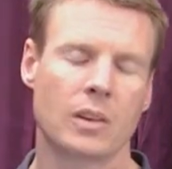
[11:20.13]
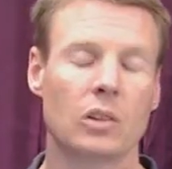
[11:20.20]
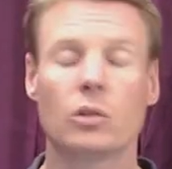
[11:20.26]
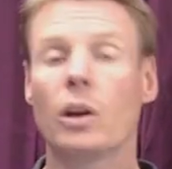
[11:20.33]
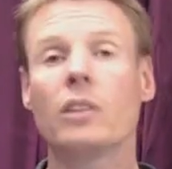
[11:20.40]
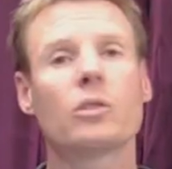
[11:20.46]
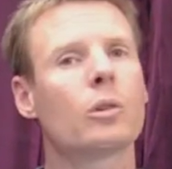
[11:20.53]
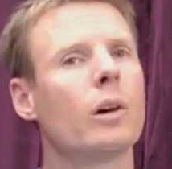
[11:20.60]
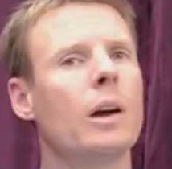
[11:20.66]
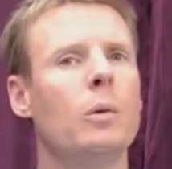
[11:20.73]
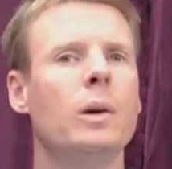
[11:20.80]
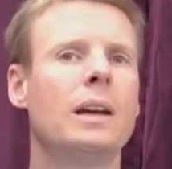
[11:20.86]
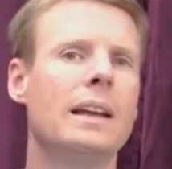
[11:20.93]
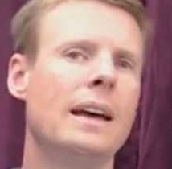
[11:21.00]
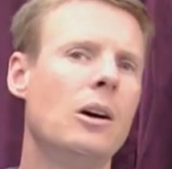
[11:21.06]
So that's great.
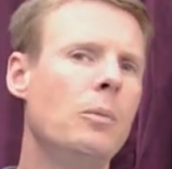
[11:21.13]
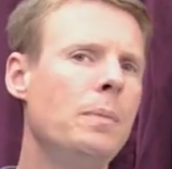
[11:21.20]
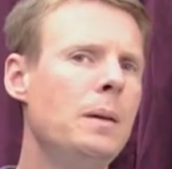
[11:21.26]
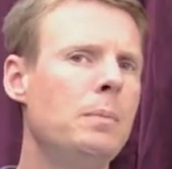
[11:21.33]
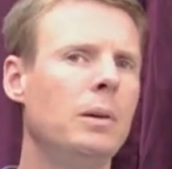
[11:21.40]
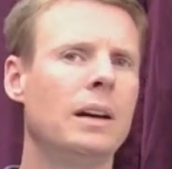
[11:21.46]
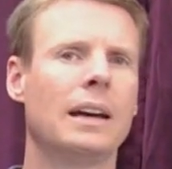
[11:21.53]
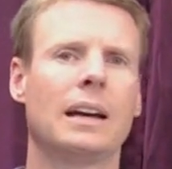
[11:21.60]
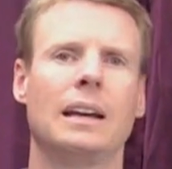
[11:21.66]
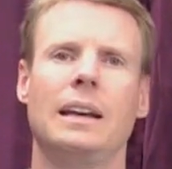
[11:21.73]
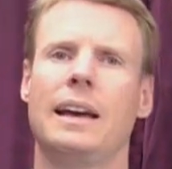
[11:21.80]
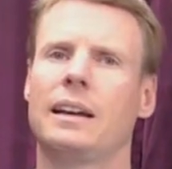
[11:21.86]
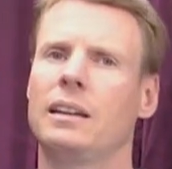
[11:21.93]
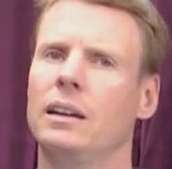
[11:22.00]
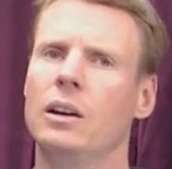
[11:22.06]
We can help people get
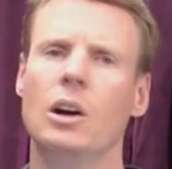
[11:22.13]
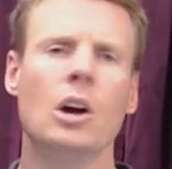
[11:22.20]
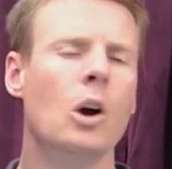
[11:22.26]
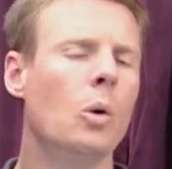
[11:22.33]
connected.